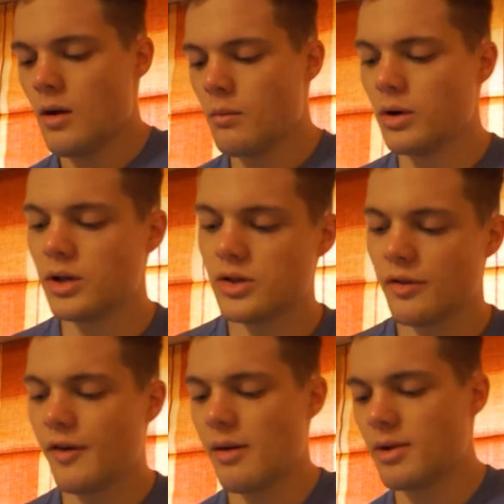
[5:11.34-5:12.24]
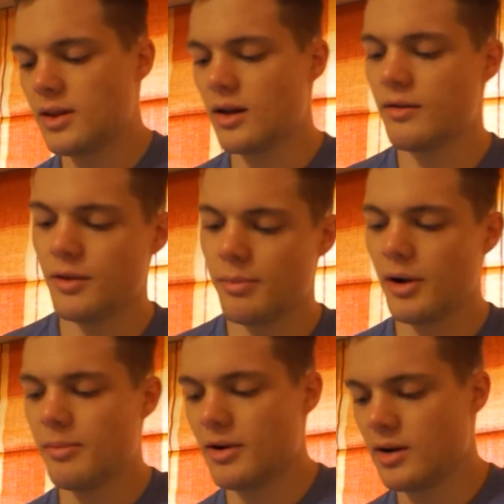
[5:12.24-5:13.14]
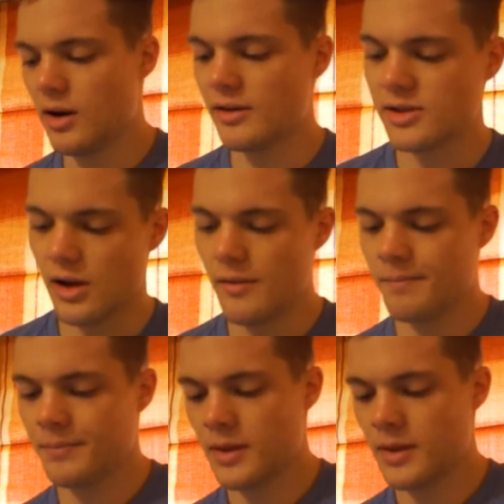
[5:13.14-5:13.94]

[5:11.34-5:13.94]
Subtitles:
What does your family think of your bodybuilding lifestyle?